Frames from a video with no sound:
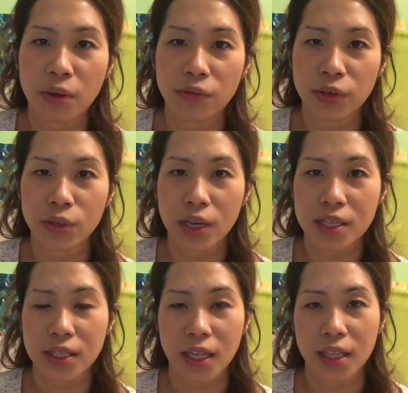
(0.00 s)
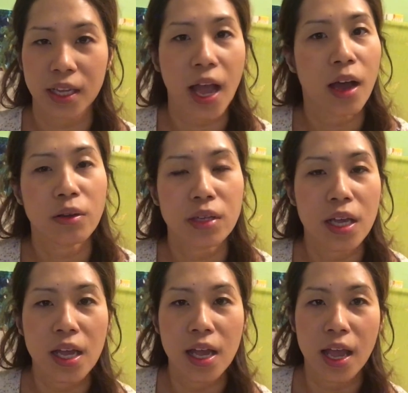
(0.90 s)
of you are starting out,
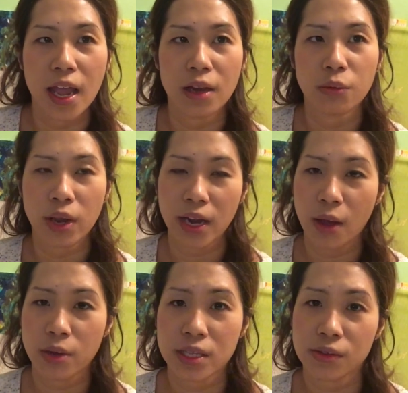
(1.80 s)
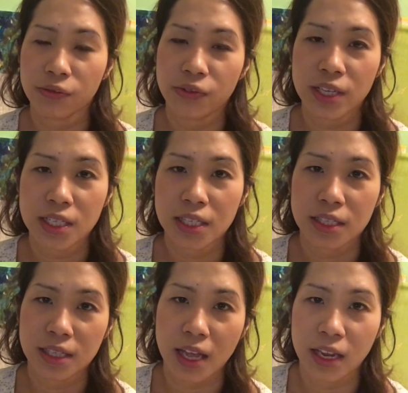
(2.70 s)
and when I was first
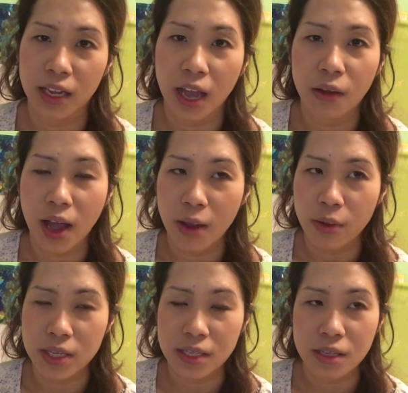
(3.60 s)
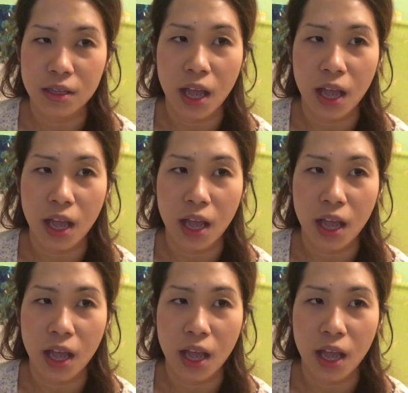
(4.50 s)
starting out, I wasn't